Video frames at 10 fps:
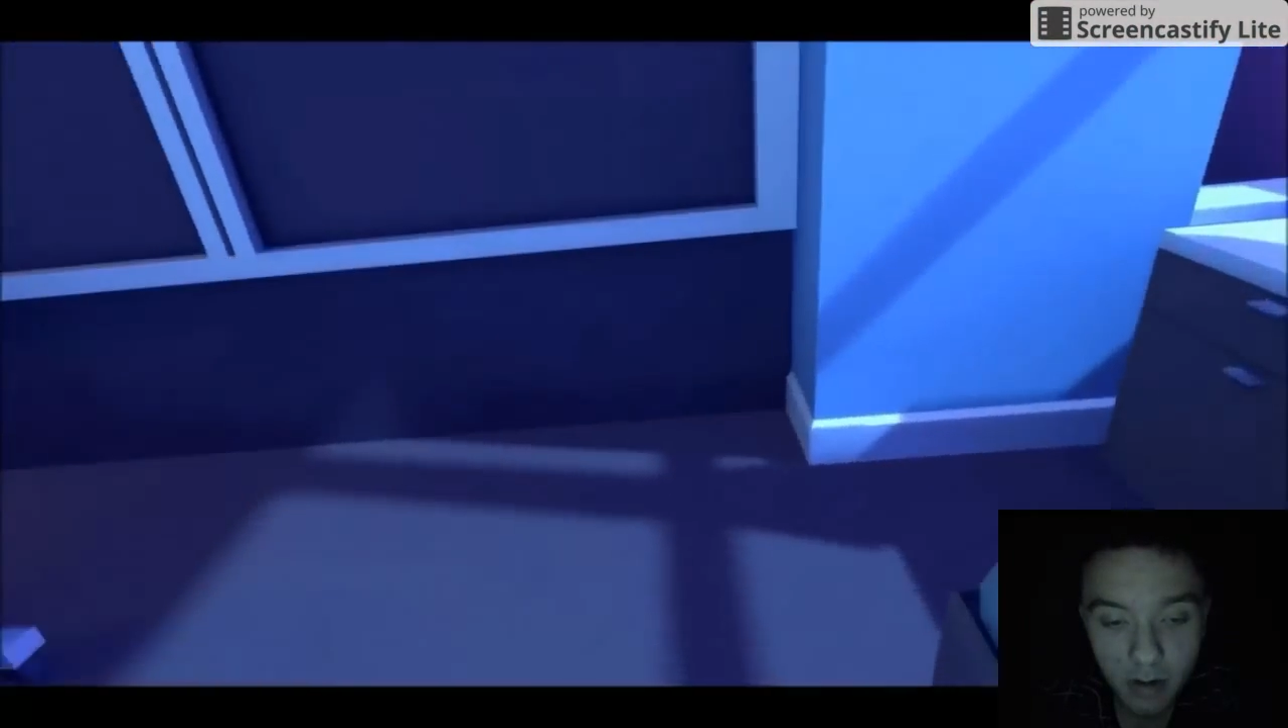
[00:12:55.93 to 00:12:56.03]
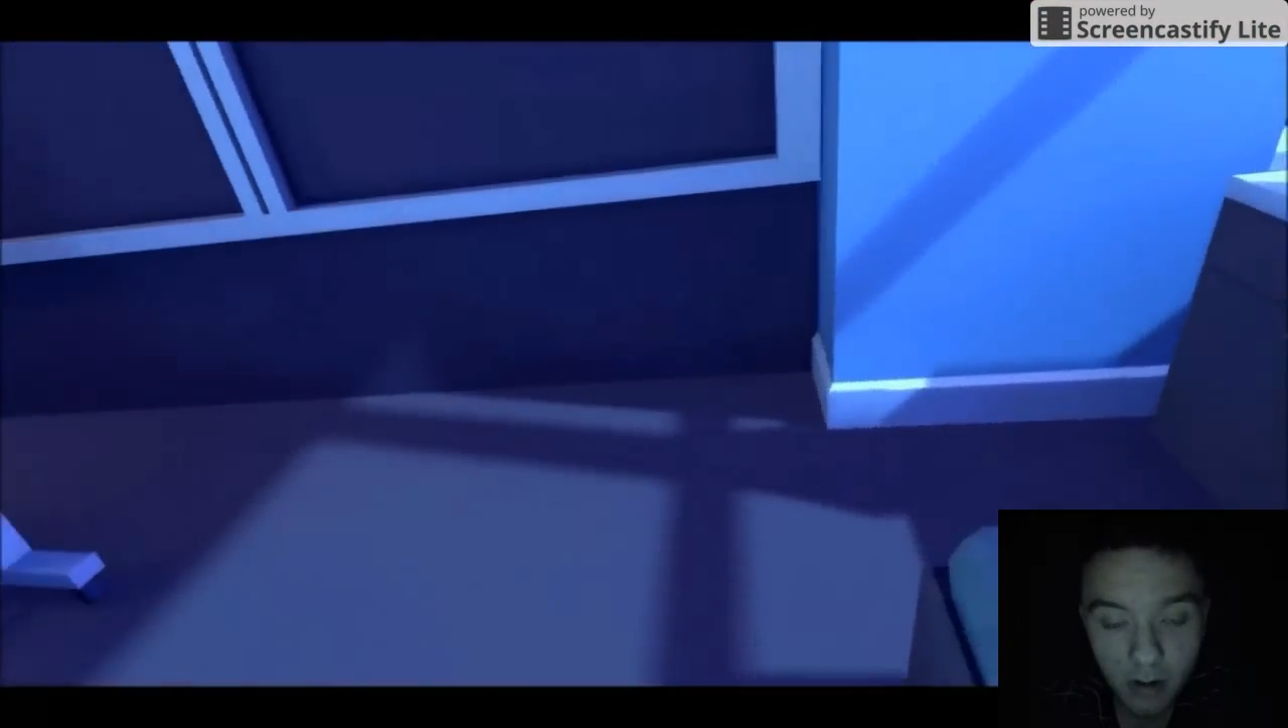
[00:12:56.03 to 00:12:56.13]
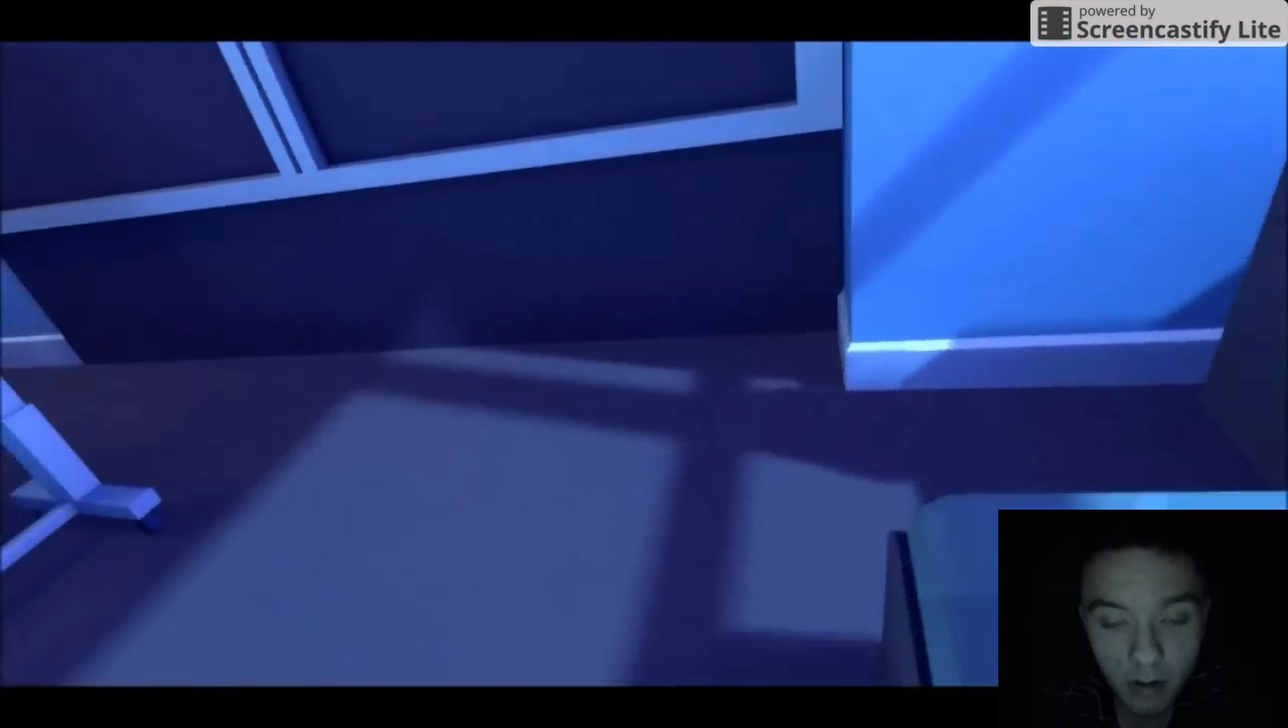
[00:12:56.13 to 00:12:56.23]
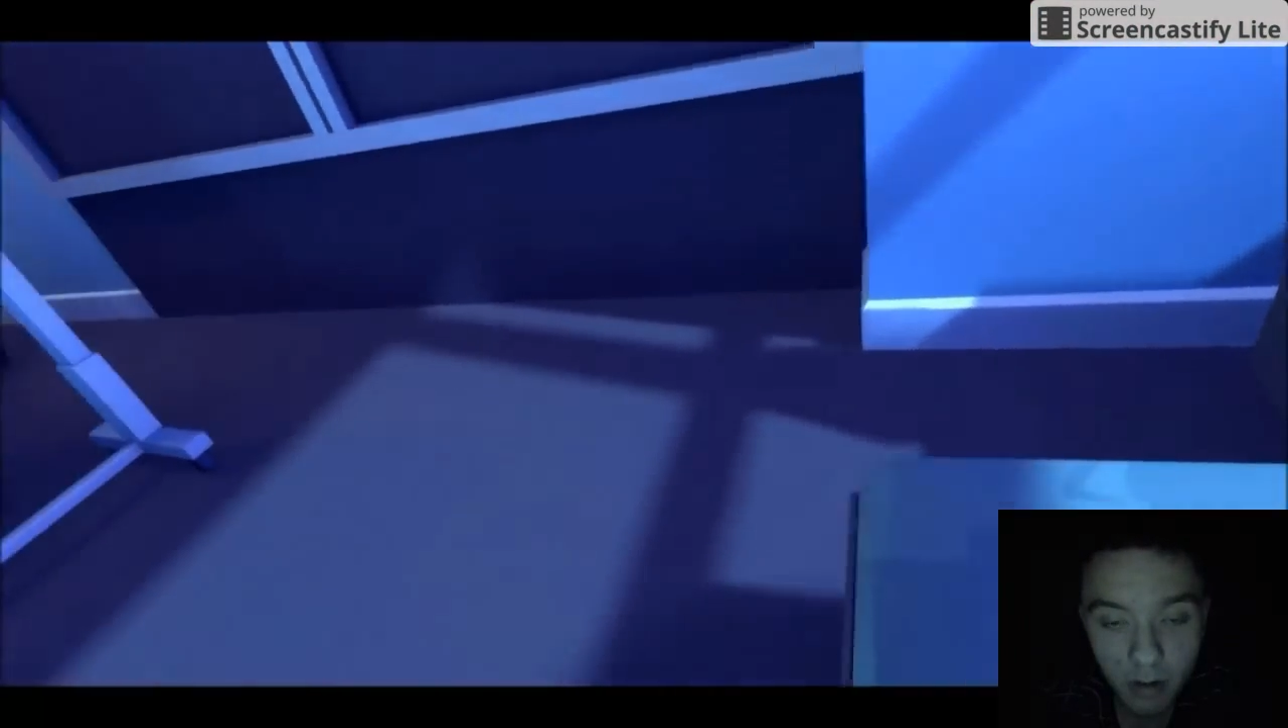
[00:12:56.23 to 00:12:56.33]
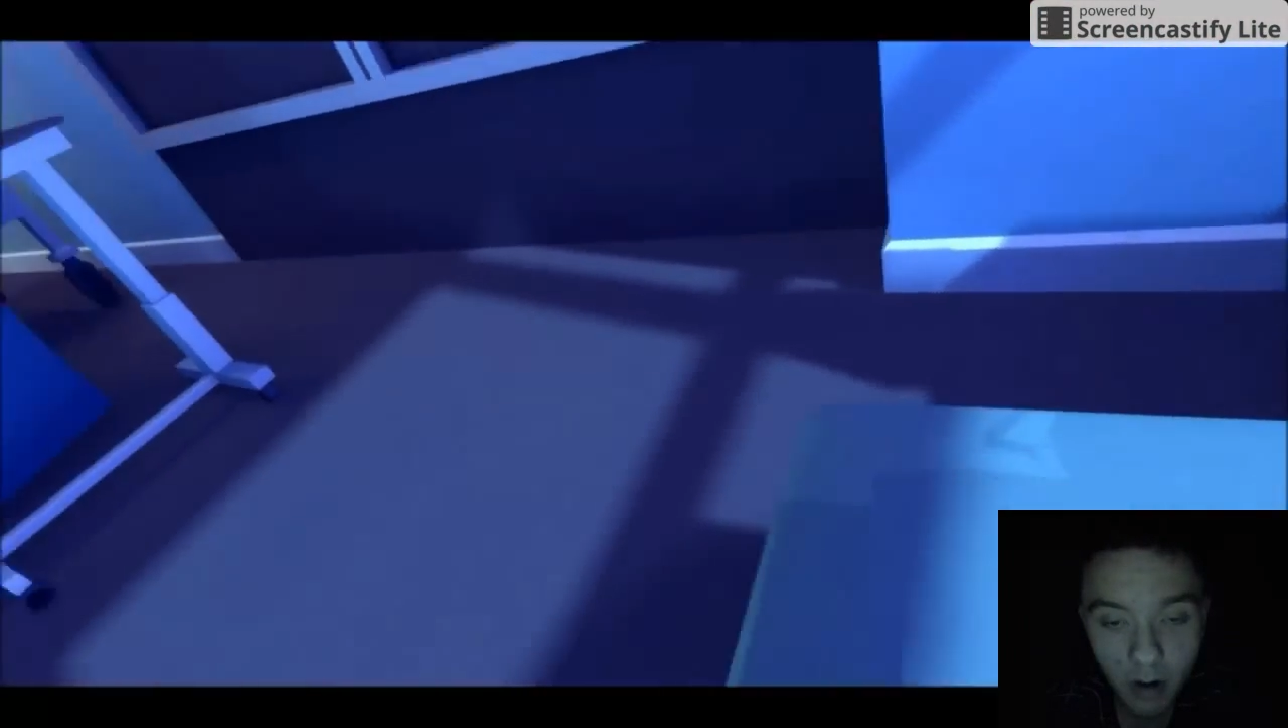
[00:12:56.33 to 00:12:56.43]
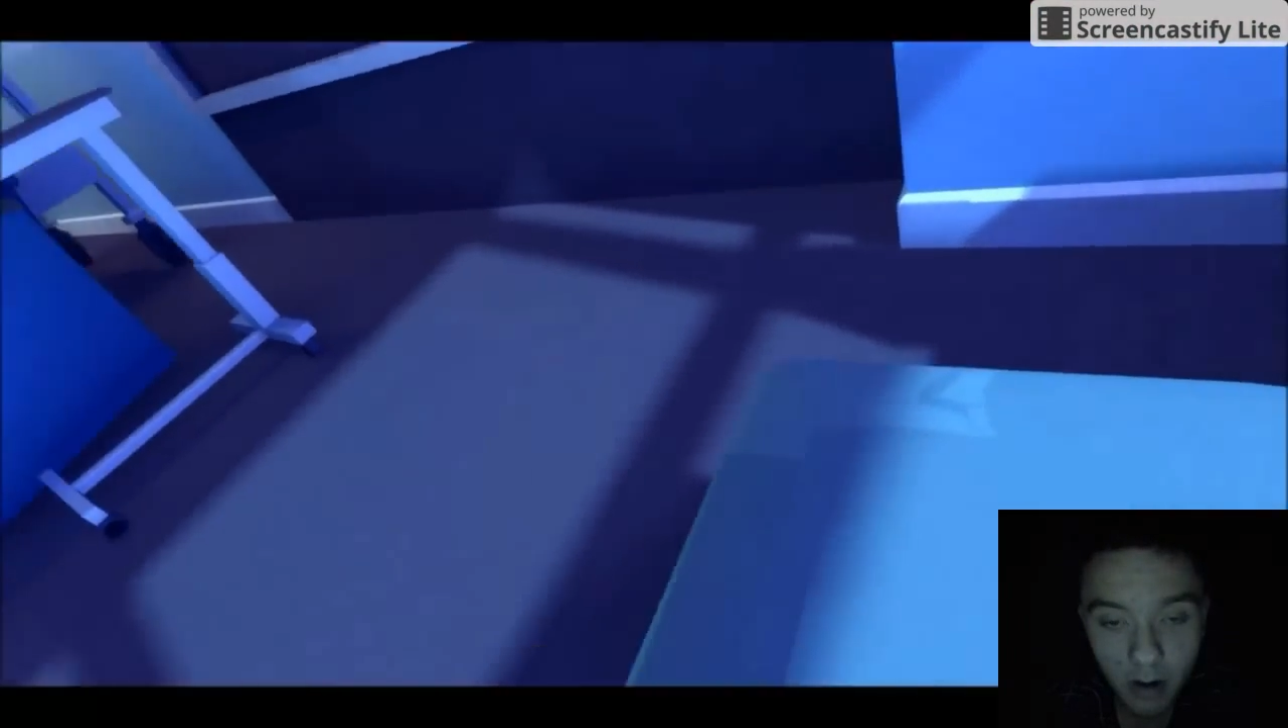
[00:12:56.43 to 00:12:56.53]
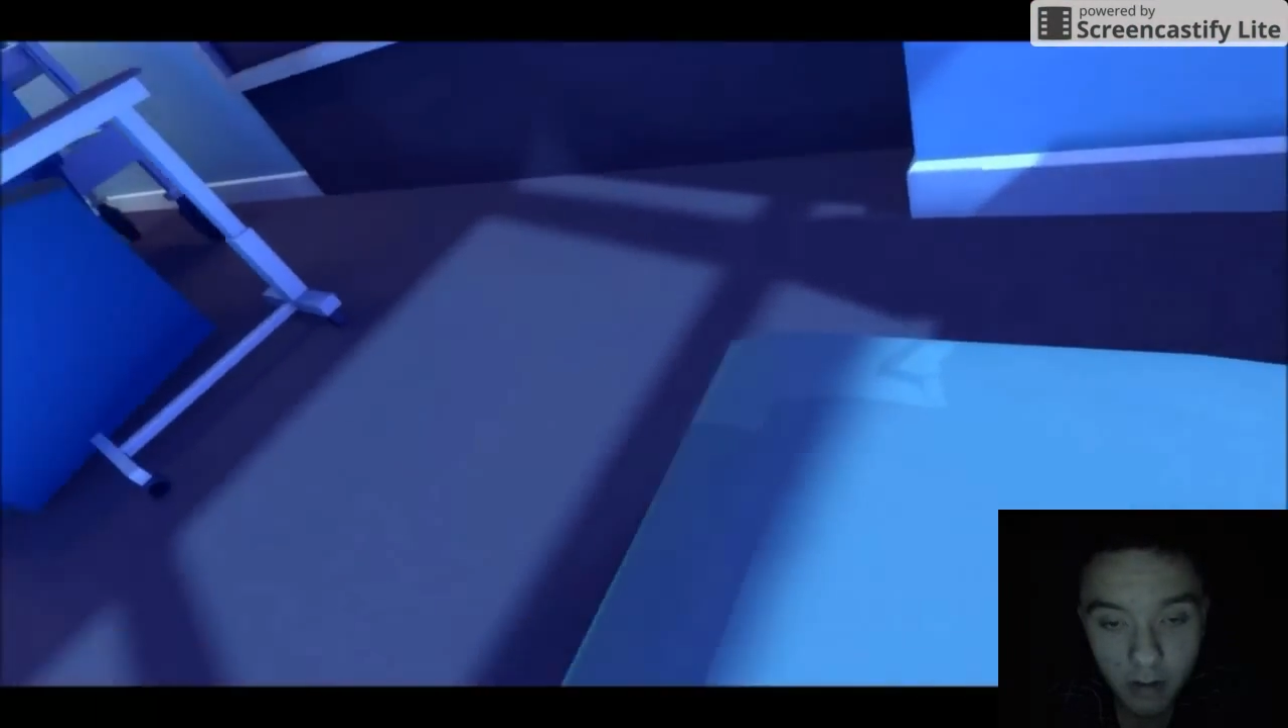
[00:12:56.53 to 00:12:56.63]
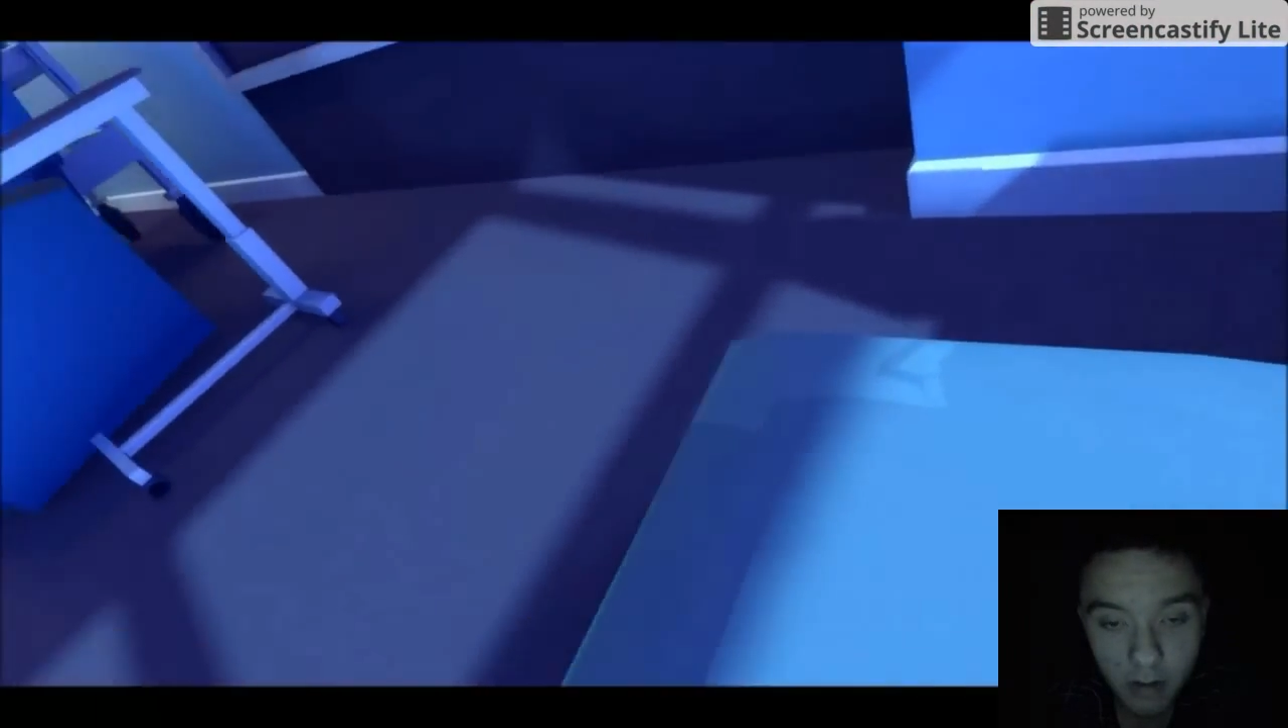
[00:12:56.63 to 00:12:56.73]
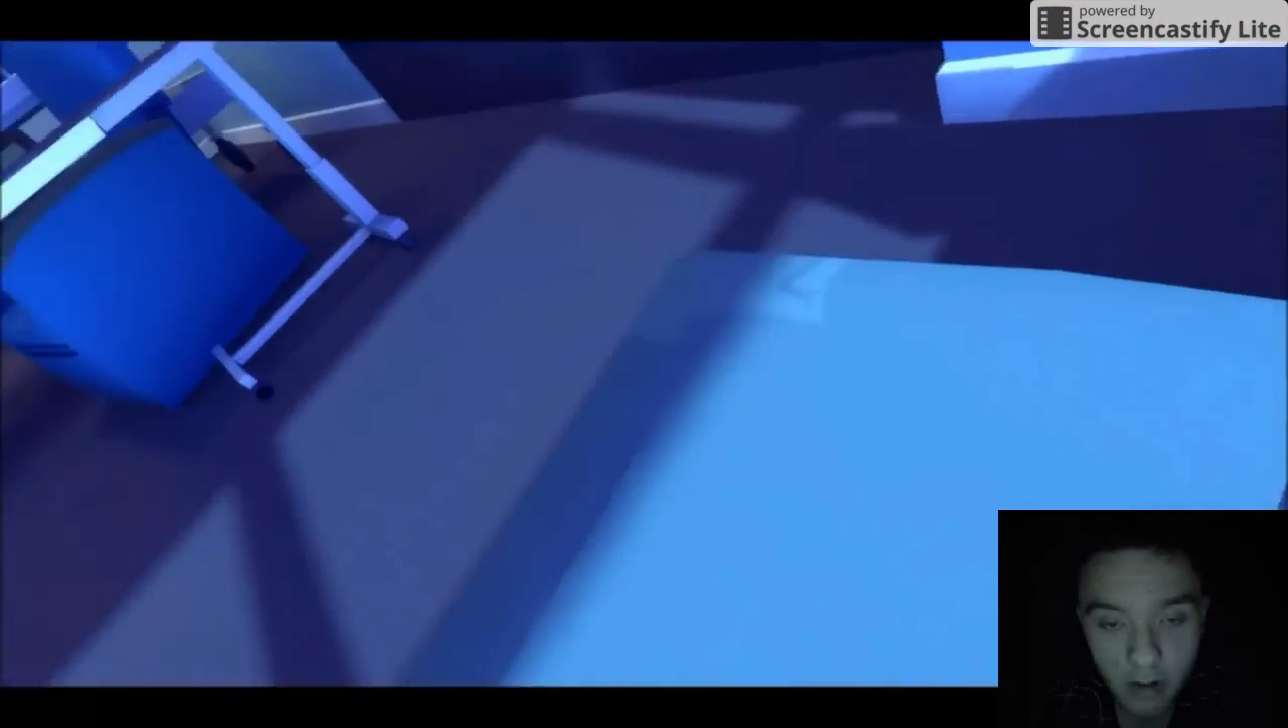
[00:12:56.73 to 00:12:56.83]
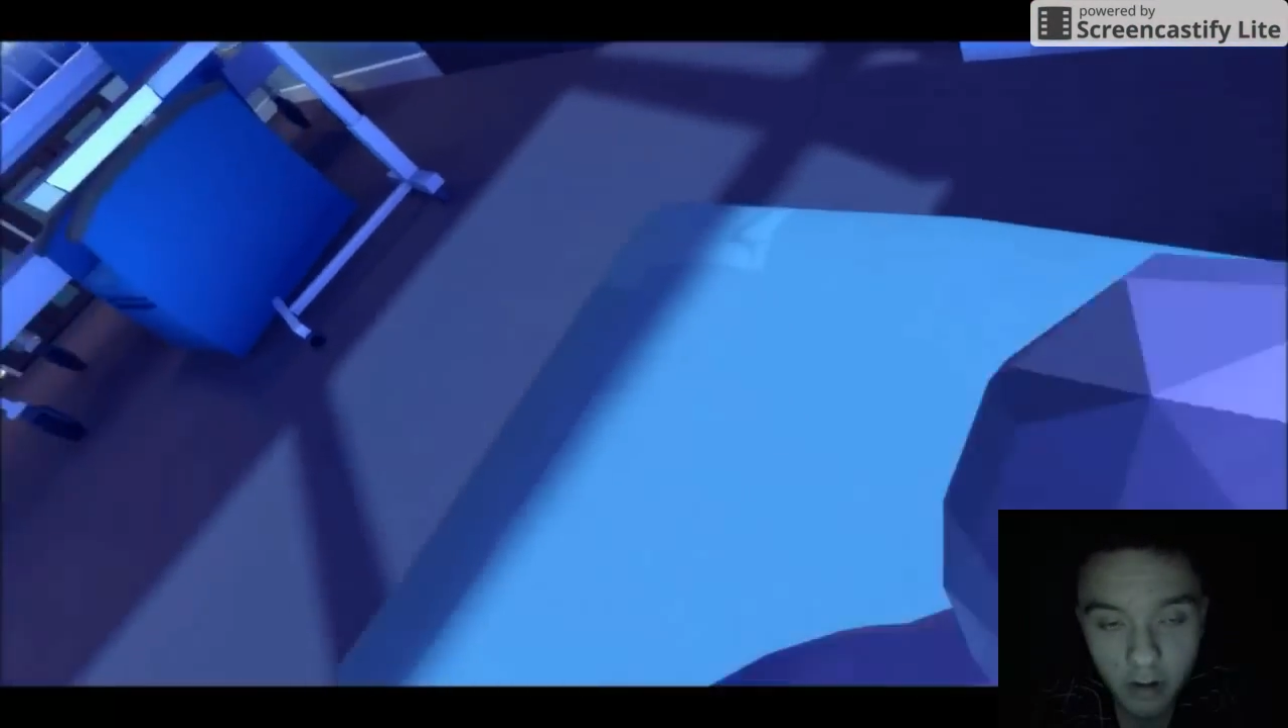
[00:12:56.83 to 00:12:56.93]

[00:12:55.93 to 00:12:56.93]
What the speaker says: Alright, now